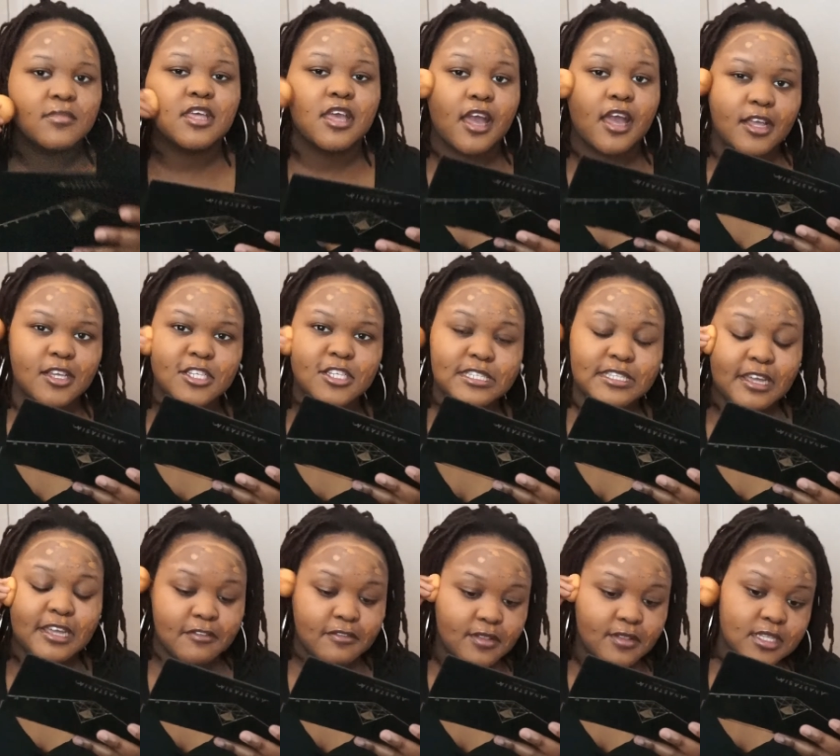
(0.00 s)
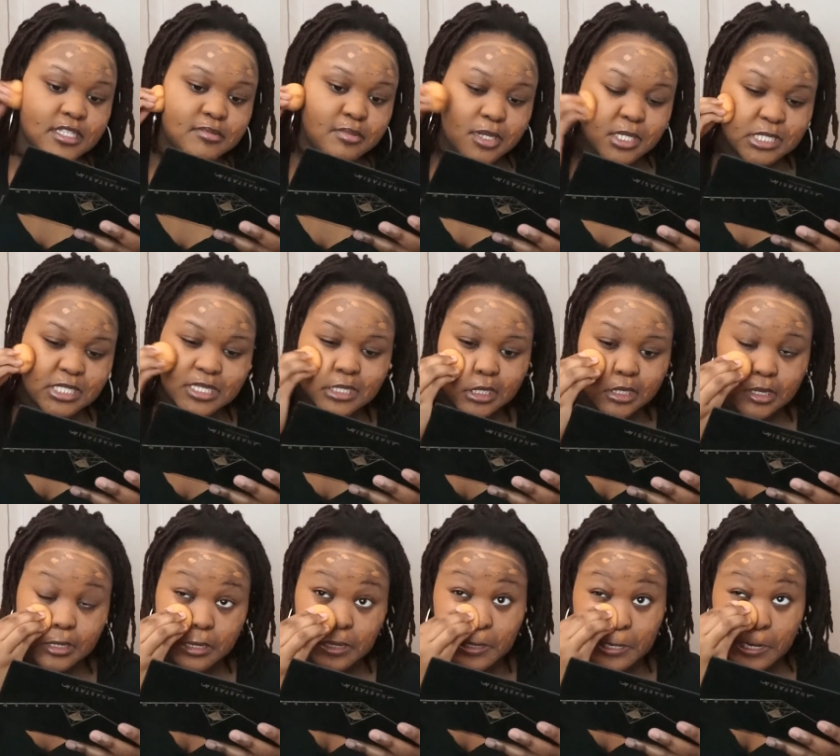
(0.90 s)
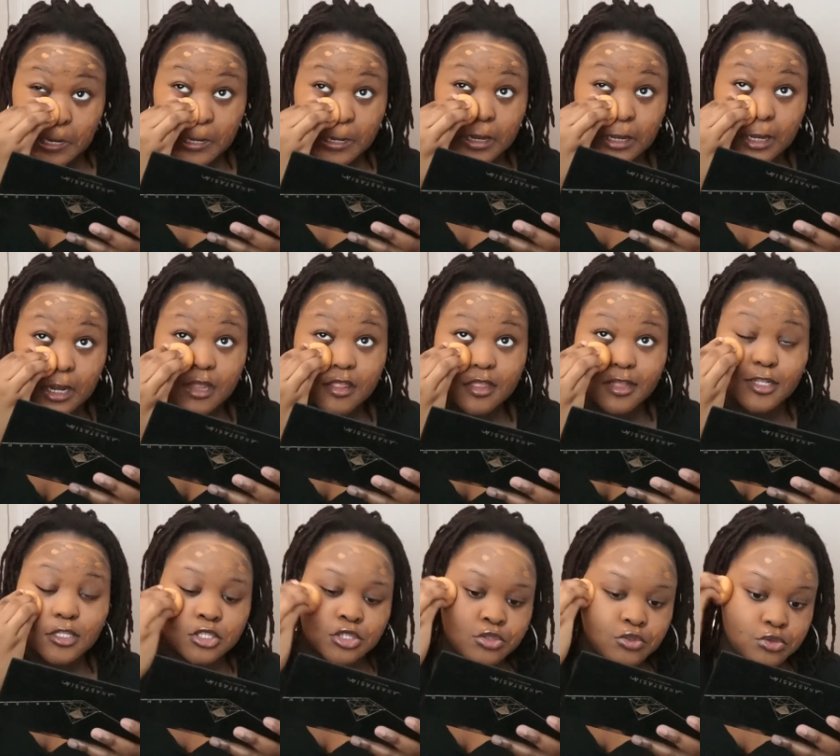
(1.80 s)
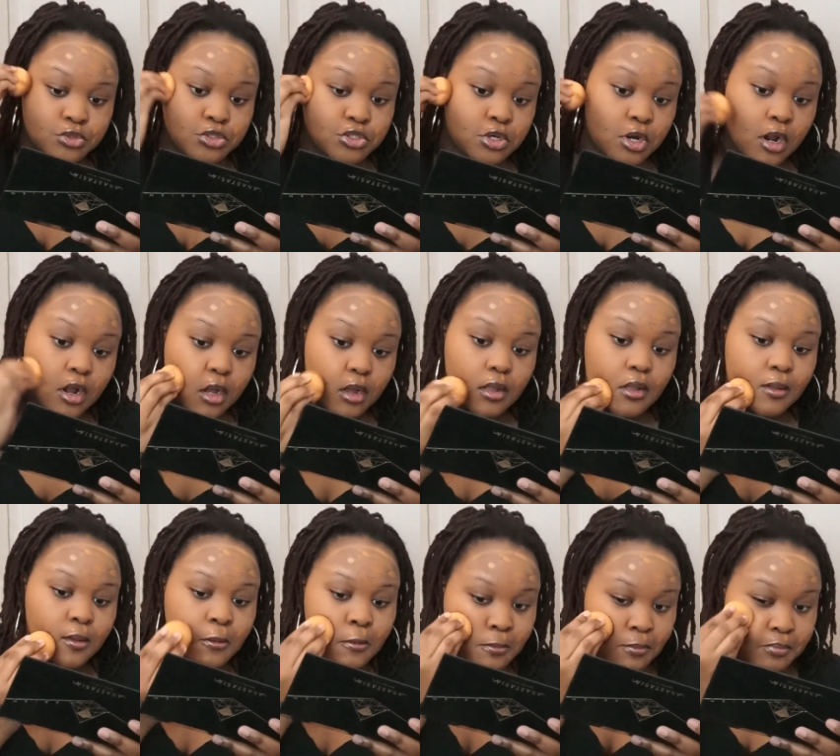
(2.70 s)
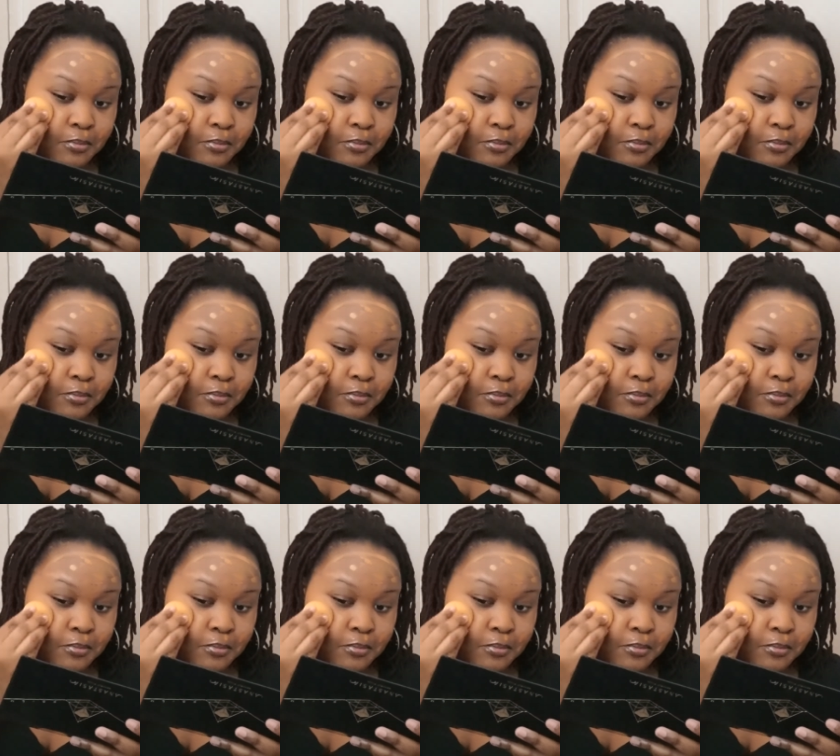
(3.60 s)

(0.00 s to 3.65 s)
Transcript: Yeah, it just definitely smells good. Nothing too strong.